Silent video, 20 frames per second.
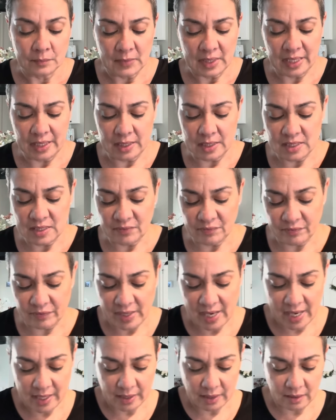it is
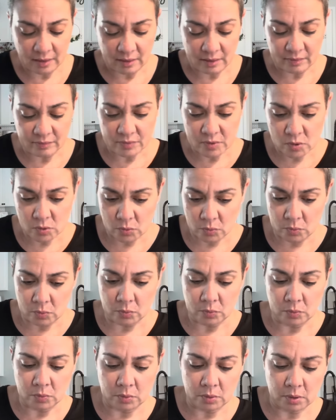flat enough to,
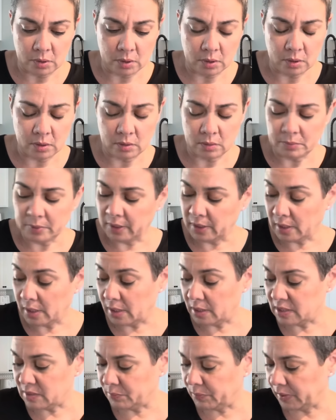oh my
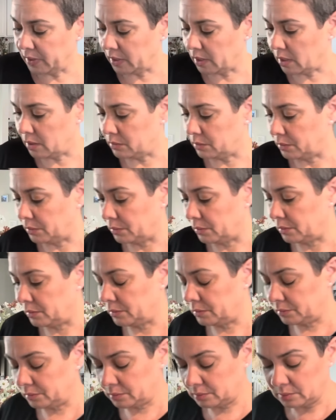God, spit it out, girl.
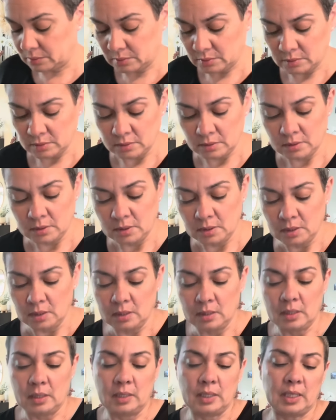
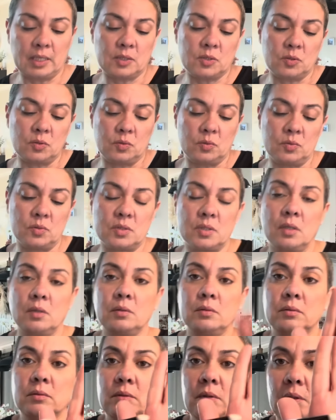Like to do
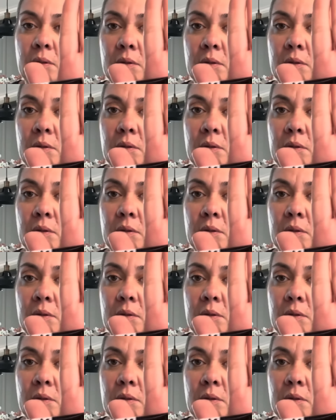so, you